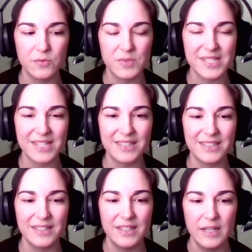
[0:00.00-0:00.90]
was
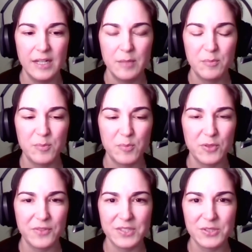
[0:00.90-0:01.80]
in
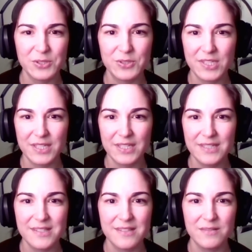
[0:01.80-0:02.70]
Professor
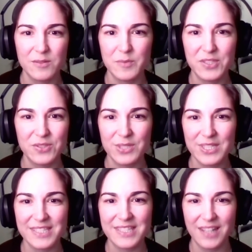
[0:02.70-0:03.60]
G's or Mr.
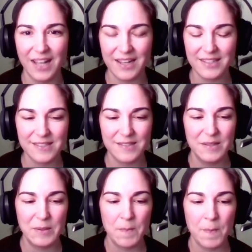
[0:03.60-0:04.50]
G's class,
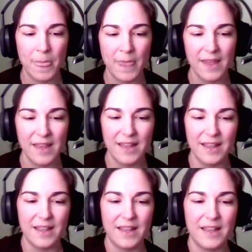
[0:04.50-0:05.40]

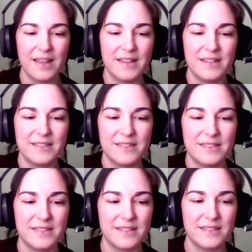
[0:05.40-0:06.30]

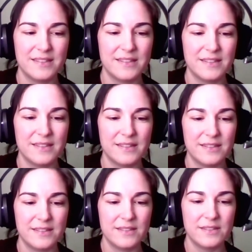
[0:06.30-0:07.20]
and
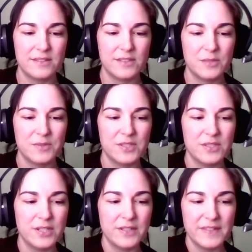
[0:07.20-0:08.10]
she was
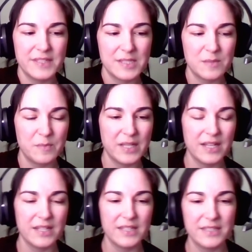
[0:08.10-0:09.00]
nervous
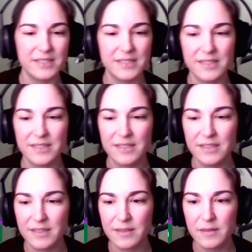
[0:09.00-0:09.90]
because
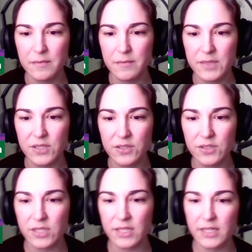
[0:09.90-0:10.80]
Mr.
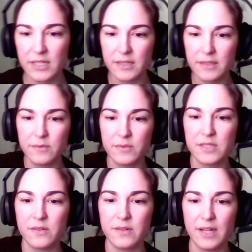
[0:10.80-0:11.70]
G
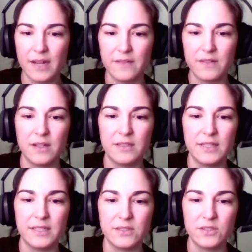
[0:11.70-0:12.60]
was going to have an
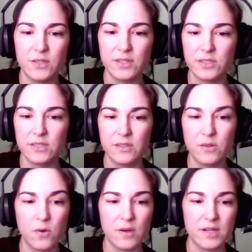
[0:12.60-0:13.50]
online instruction
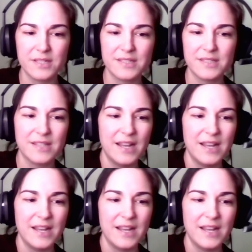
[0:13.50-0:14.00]
course,